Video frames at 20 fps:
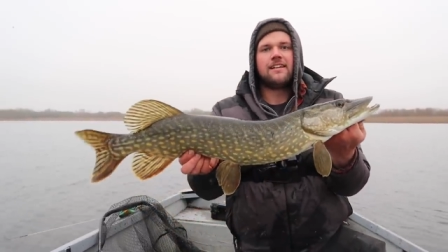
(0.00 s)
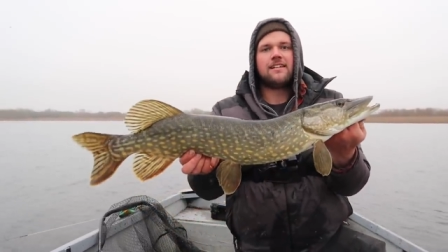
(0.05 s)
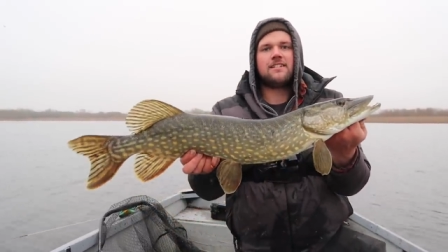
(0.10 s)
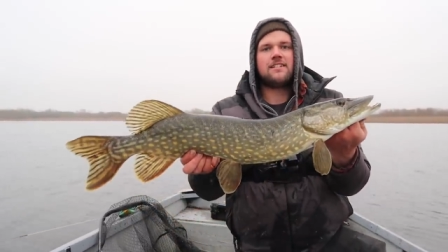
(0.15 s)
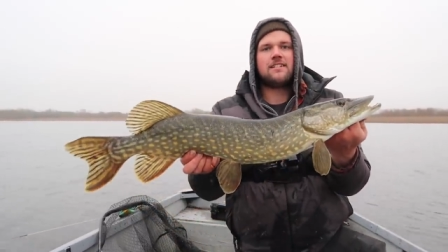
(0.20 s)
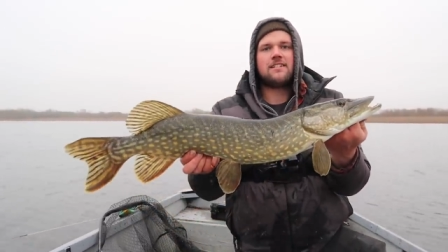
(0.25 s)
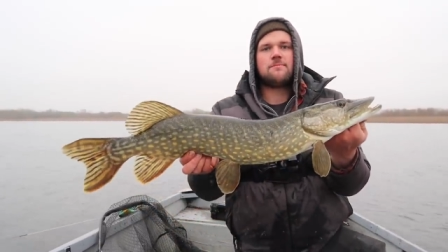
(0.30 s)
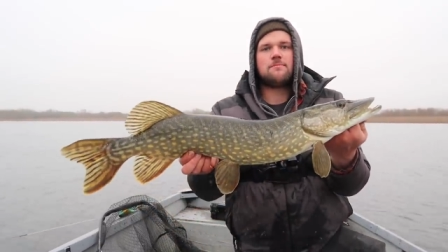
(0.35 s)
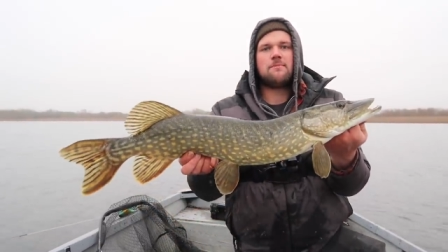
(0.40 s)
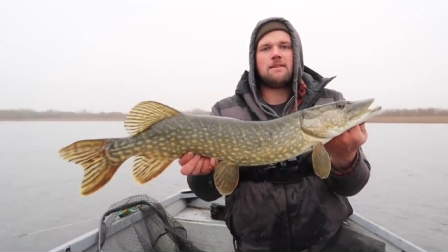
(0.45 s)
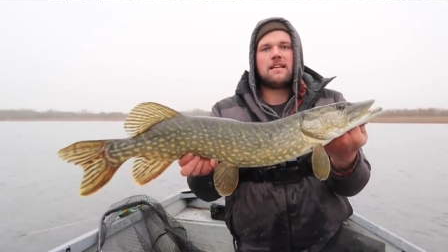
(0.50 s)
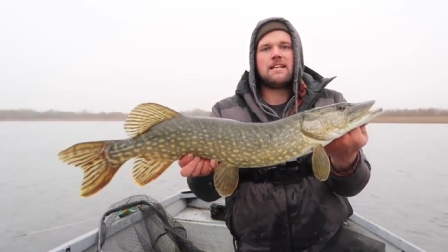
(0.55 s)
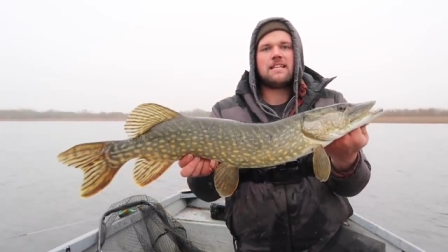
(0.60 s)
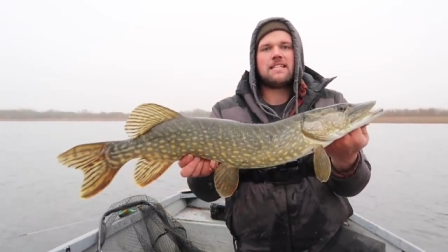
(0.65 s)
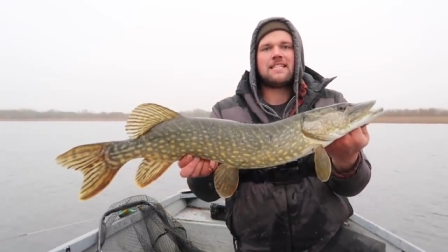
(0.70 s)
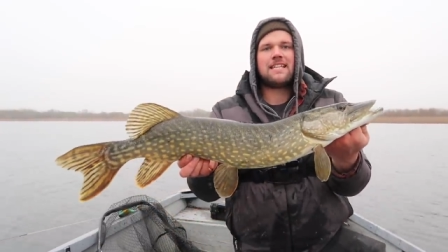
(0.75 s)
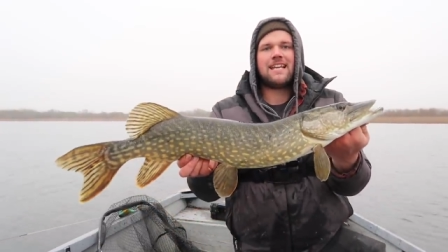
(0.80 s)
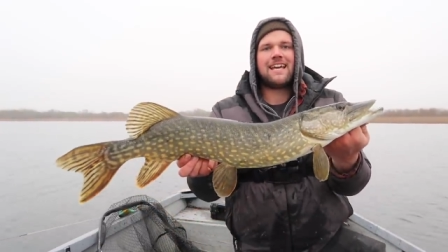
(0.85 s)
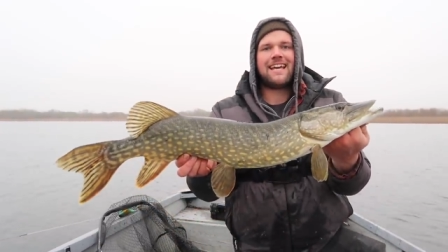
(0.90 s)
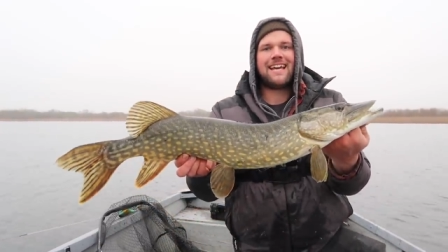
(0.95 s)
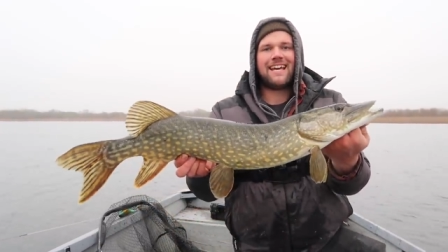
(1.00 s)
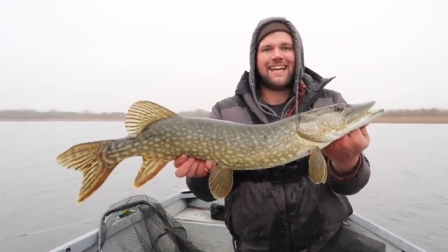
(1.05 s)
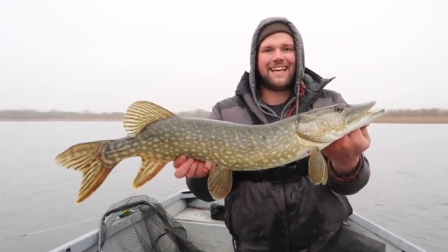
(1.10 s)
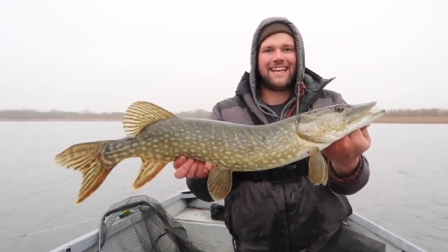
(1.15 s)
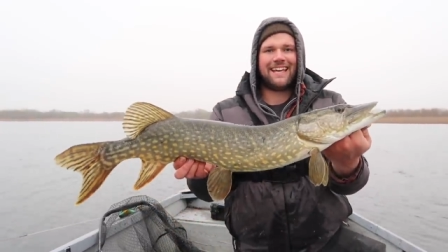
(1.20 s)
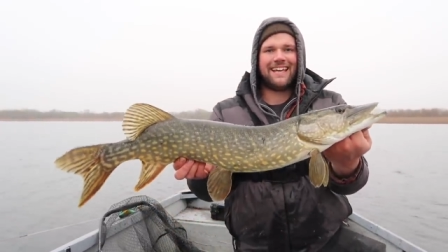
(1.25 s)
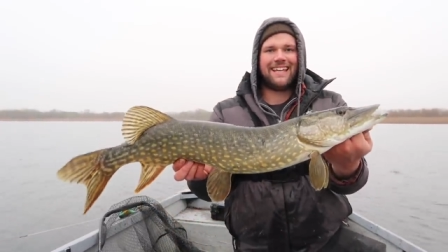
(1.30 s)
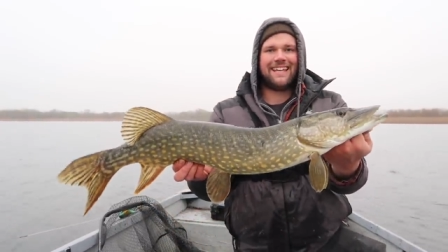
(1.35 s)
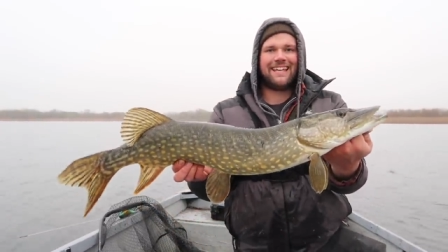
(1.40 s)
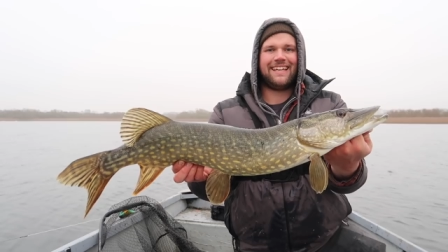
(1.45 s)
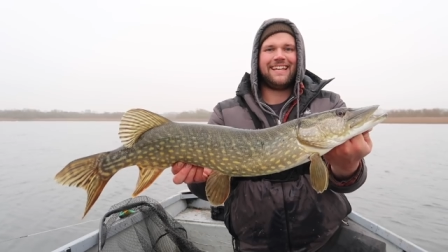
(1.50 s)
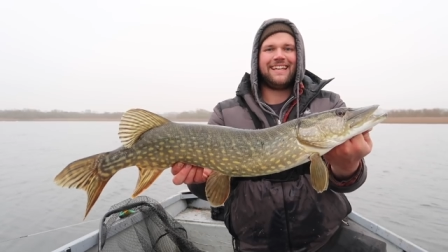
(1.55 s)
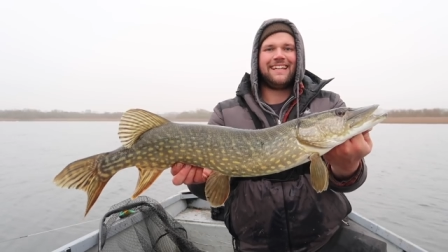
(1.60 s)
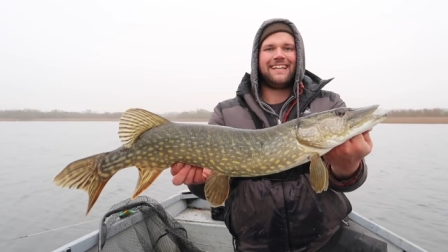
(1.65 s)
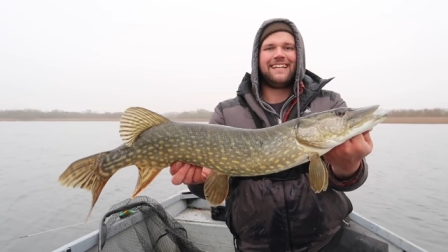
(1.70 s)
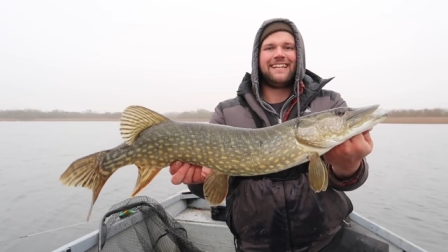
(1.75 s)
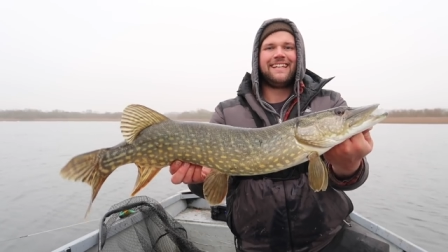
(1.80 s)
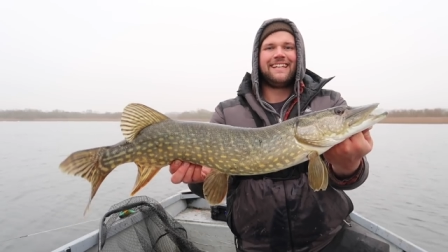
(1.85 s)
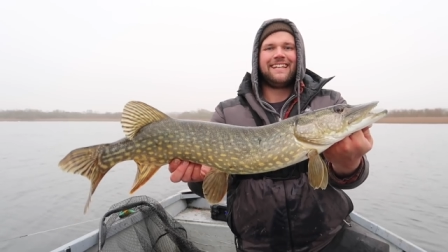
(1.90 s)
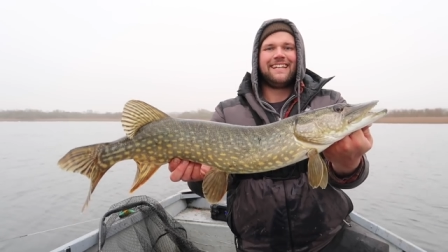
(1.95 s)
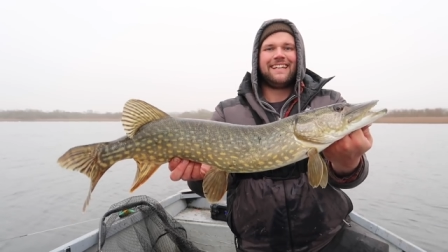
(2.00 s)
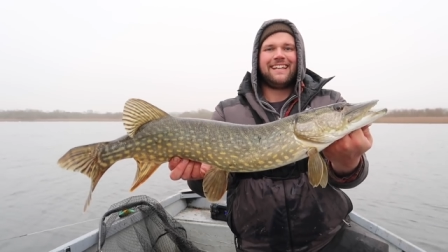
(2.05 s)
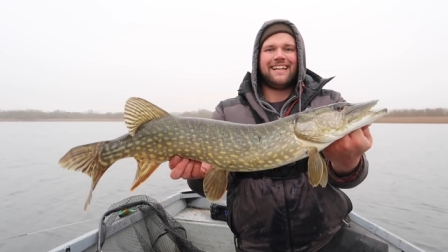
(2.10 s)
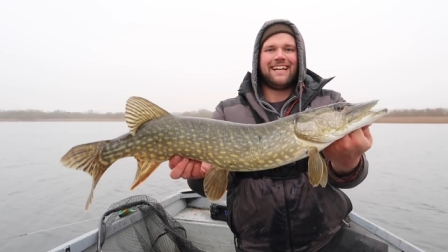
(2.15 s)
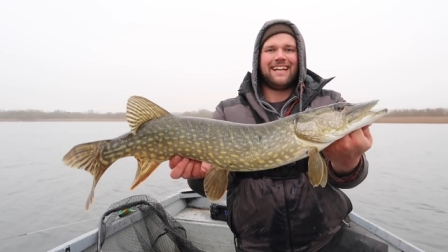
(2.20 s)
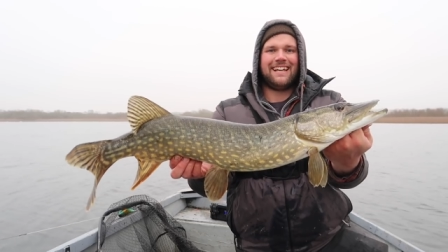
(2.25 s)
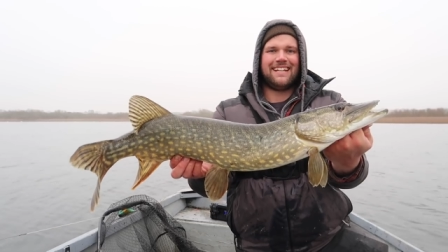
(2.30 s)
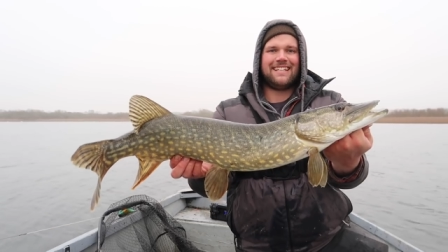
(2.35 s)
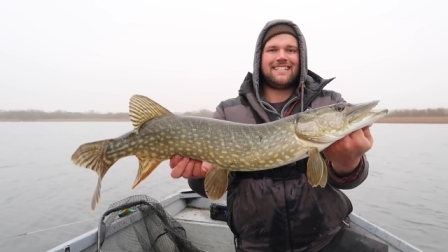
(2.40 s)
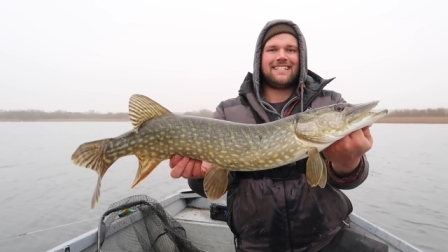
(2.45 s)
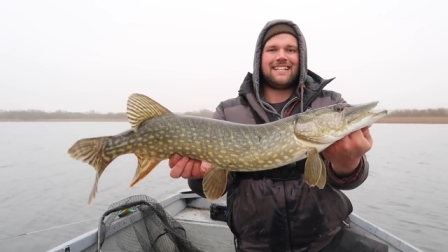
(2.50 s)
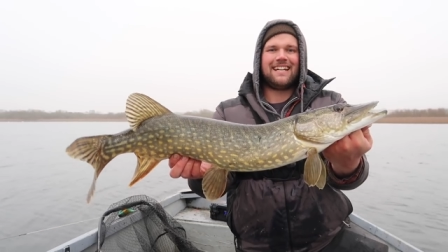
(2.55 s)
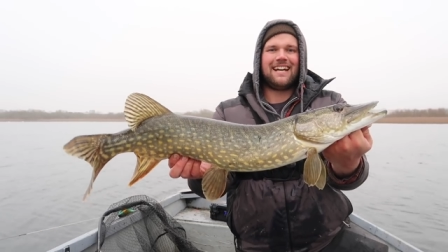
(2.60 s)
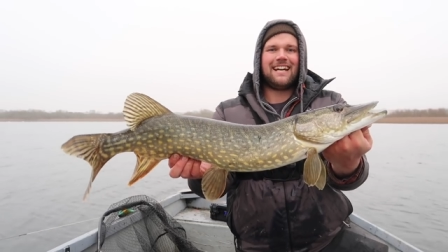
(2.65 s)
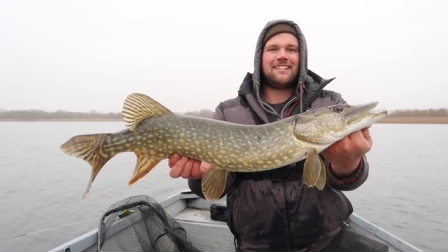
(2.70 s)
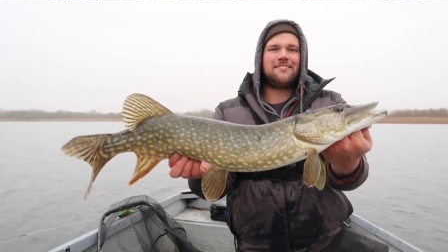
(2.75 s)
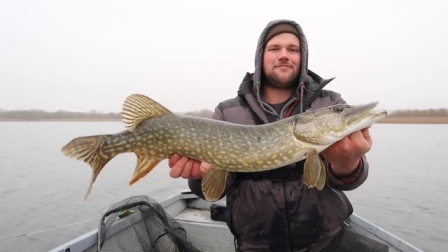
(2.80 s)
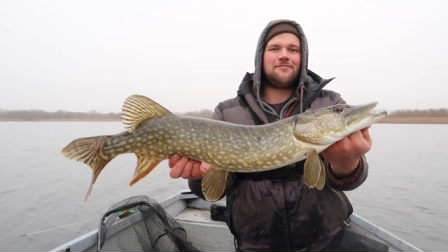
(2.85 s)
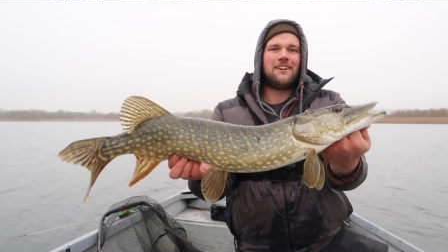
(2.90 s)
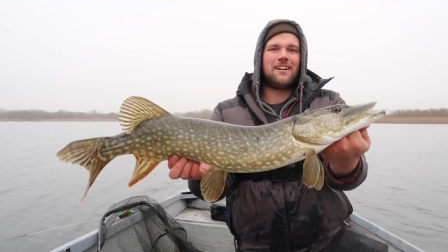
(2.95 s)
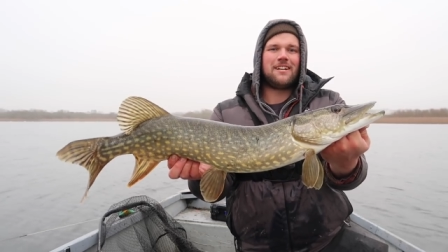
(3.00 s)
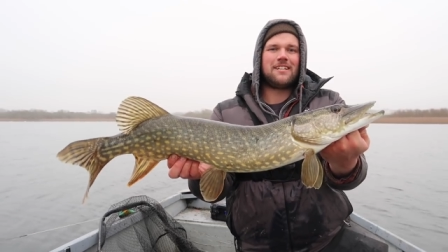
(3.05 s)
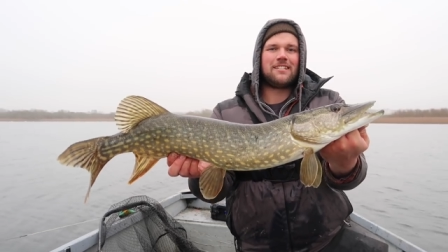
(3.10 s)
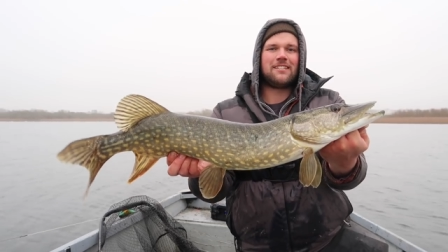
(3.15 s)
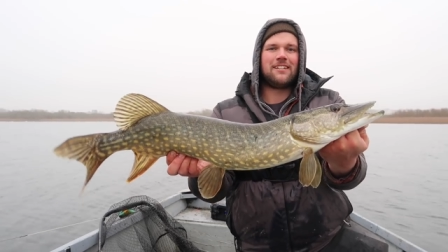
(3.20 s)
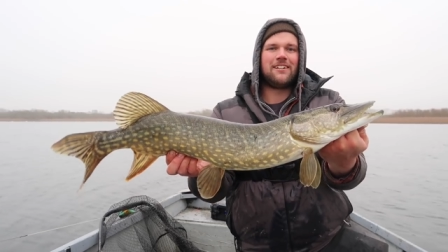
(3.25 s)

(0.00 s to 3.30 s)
she's meaty, and it's a nice fish.